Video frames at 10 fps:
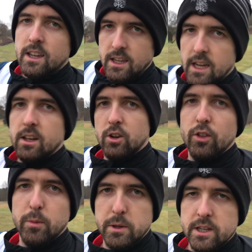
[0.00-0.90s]
Yeah,
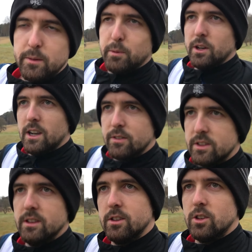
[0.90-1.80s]
another birdie putt
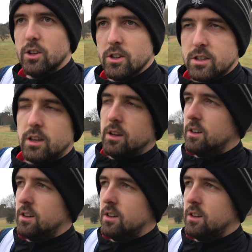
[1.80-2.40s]
left in the jaws.